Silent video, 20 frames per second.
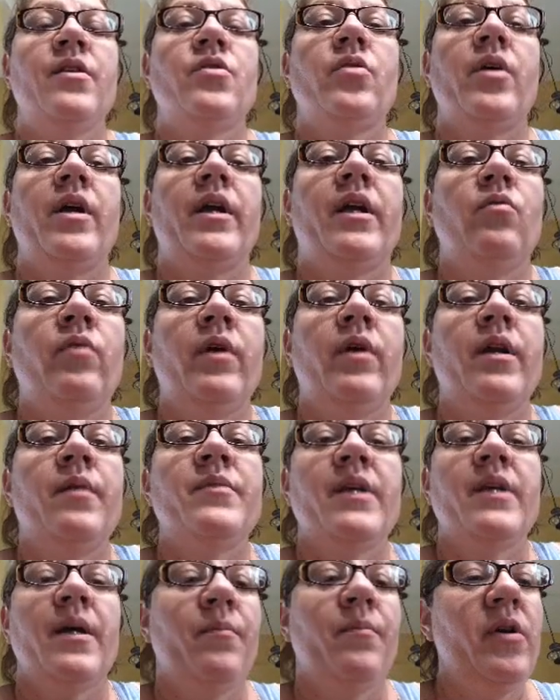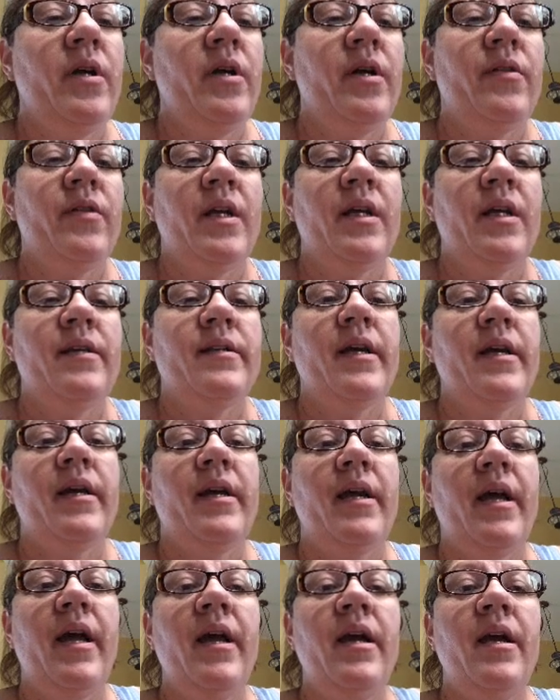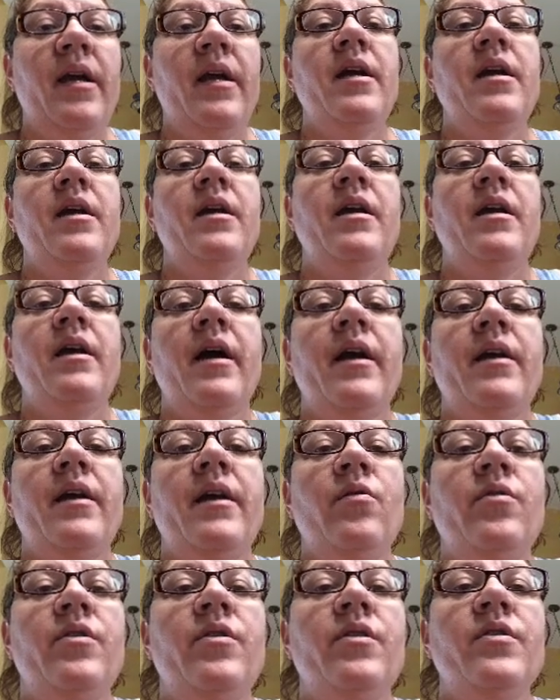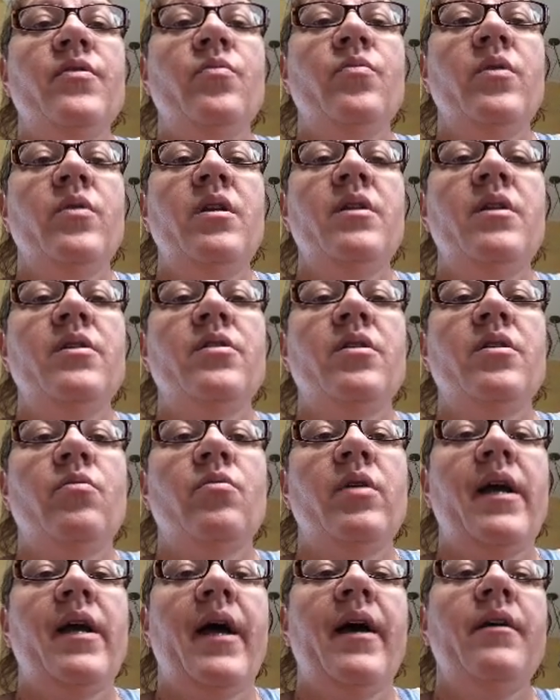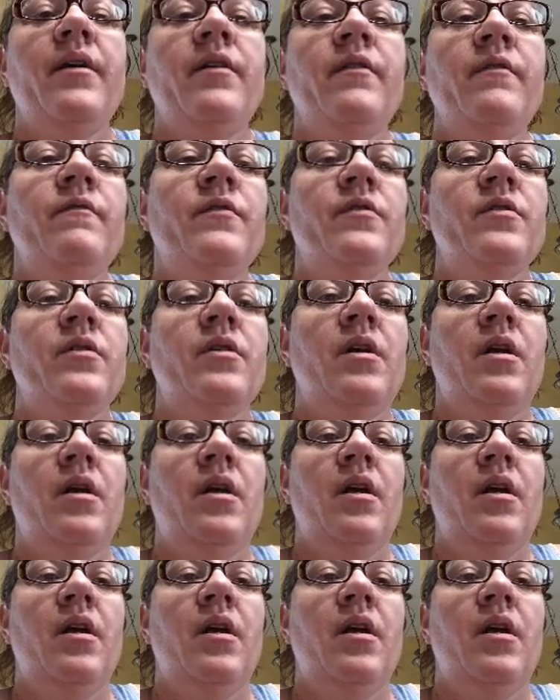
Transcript: So I can write them separate, and then I say, hey, I know this one is 3/2,